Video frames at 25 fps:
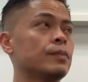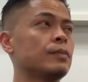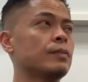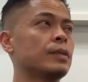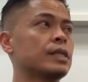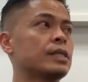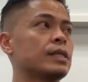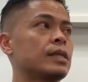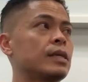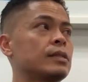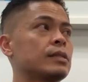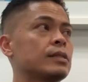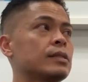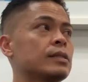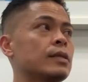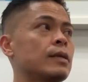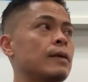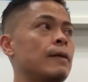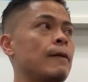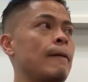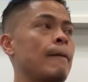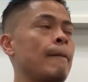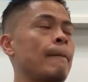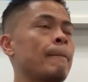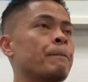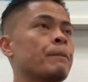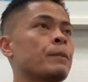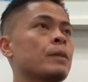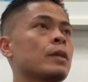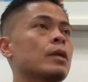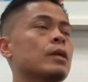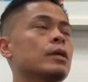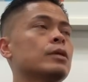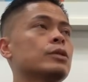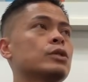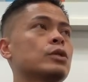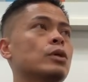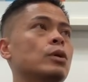Make sense? Yeah,
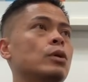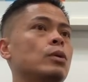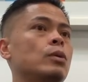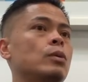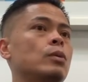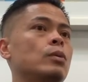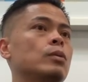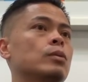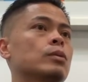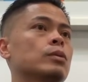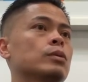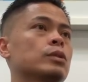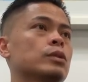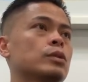absolutely. So